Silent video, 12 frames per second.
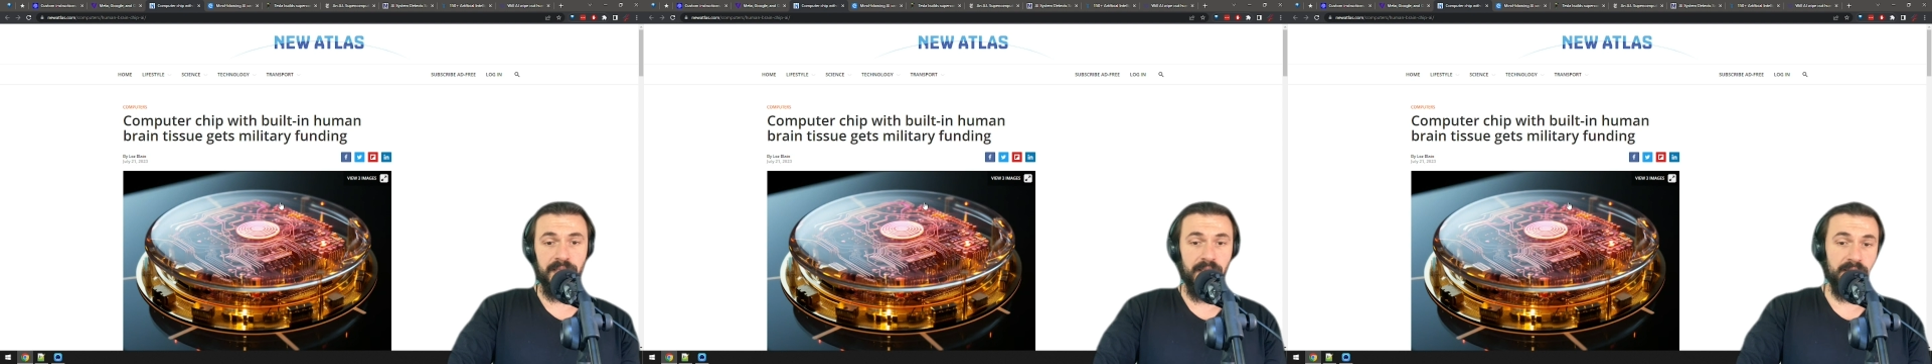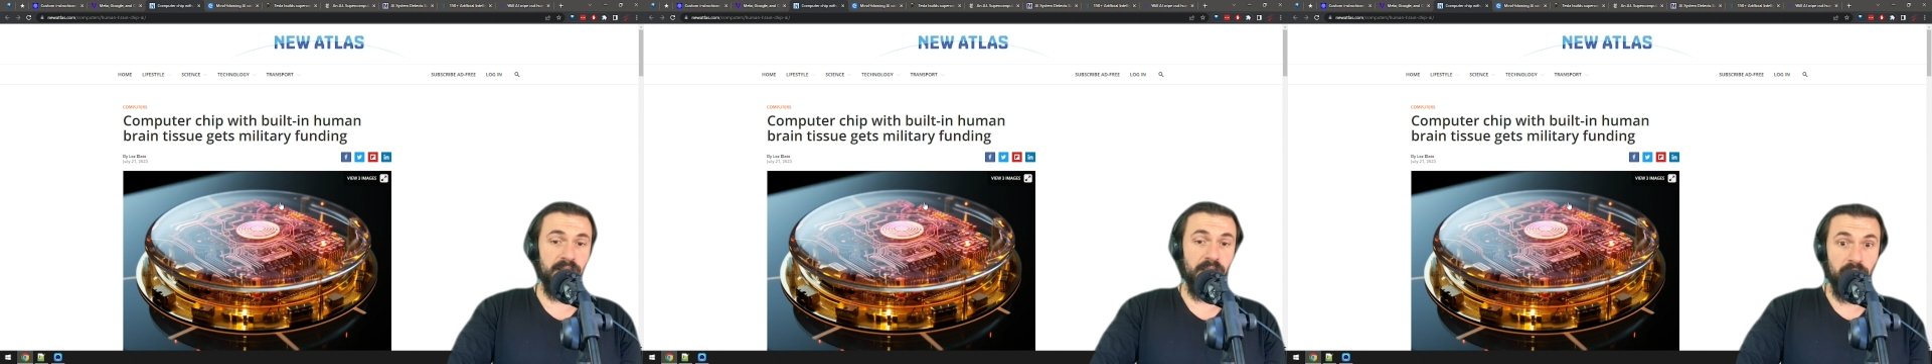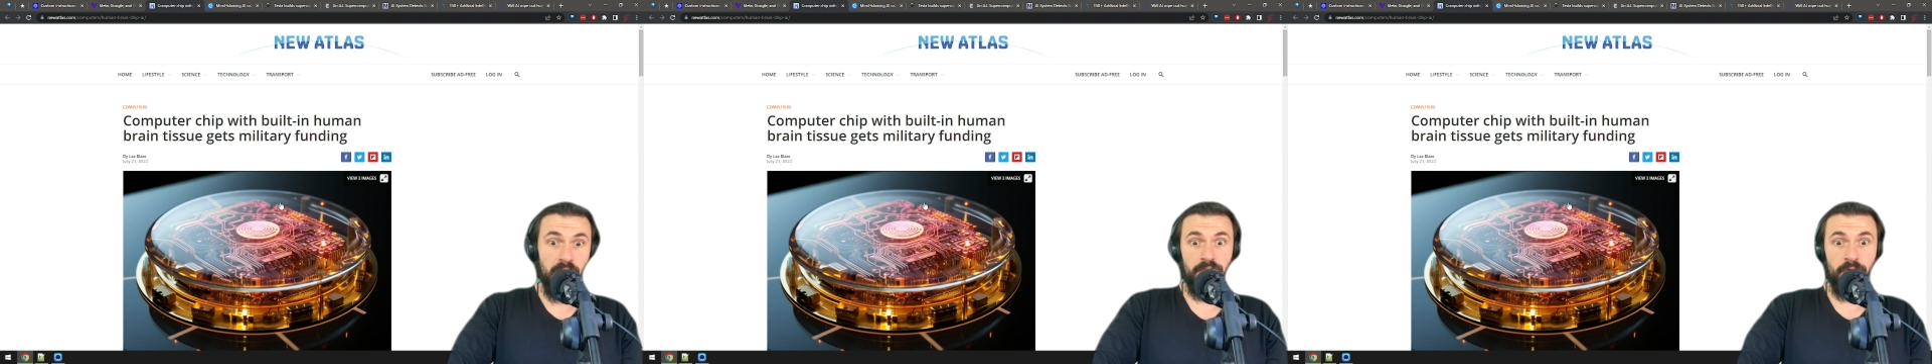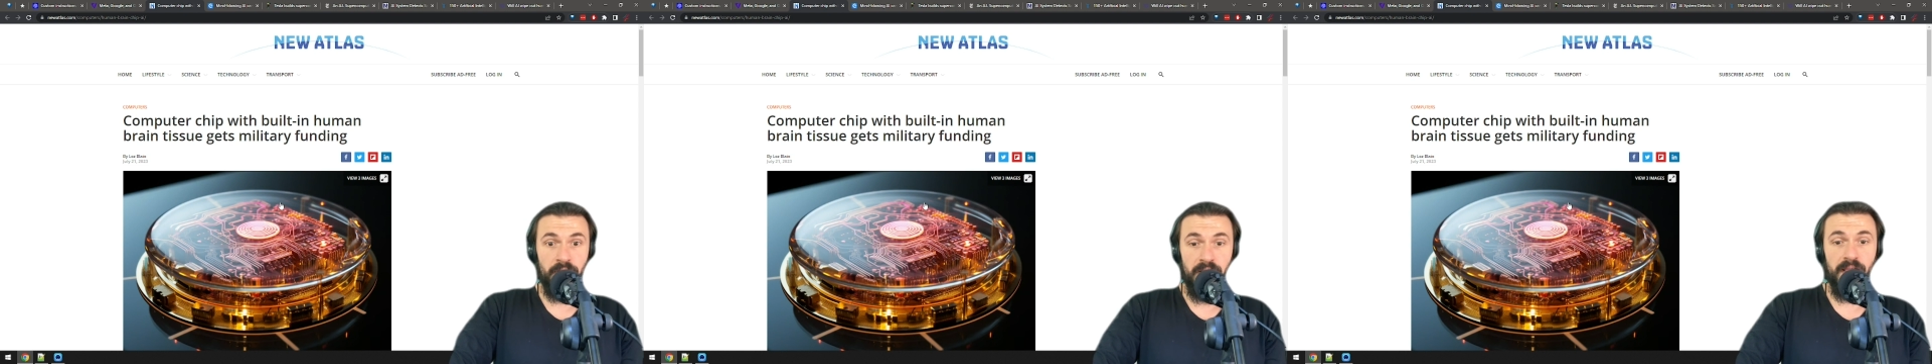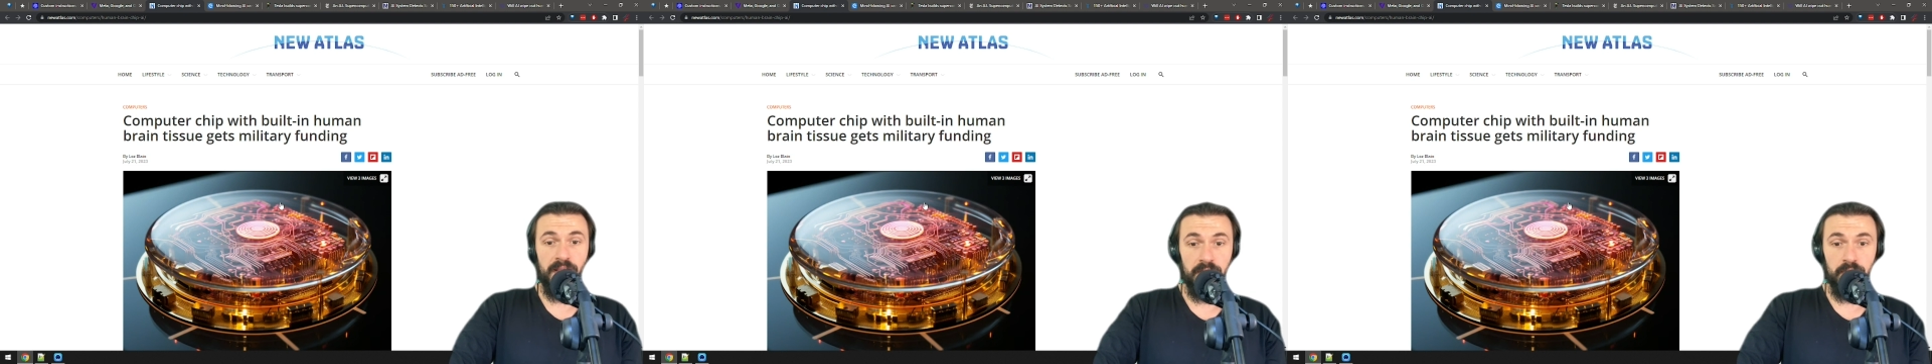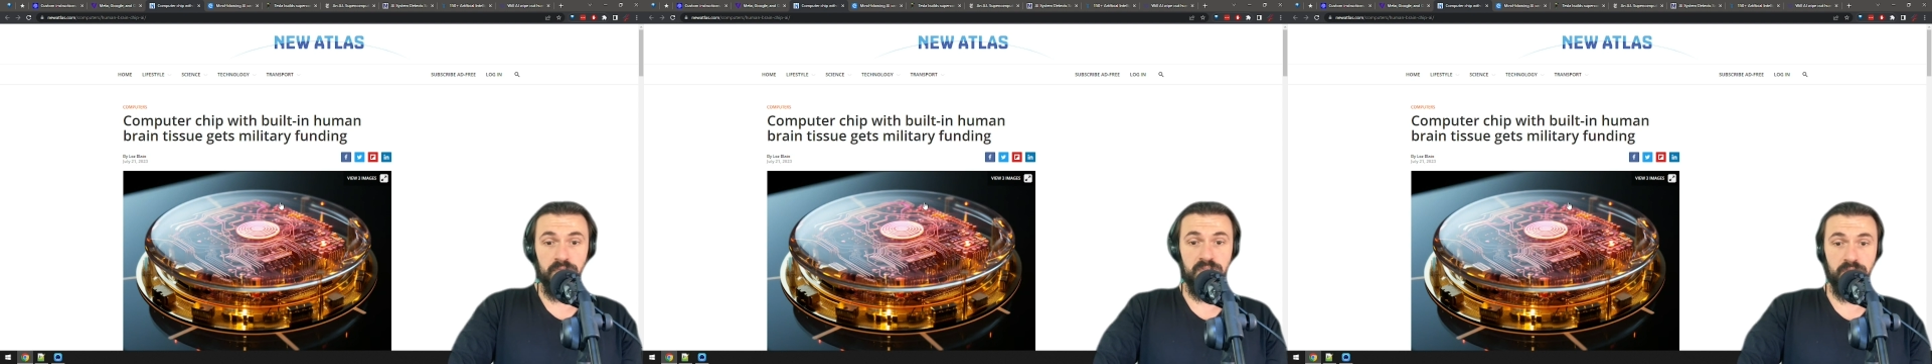and I cover AI
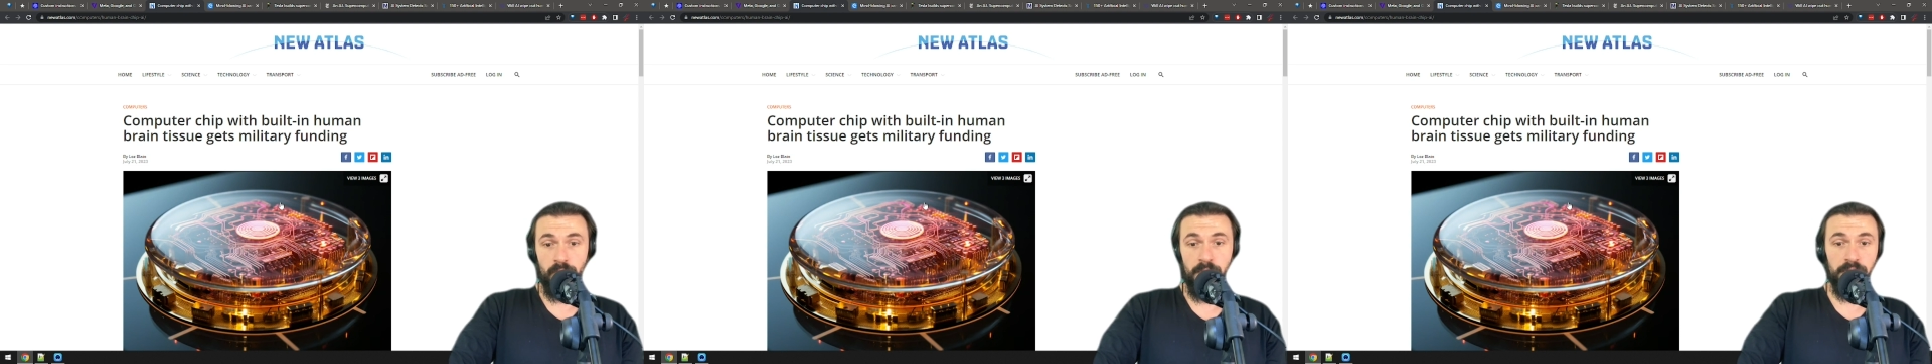news, so my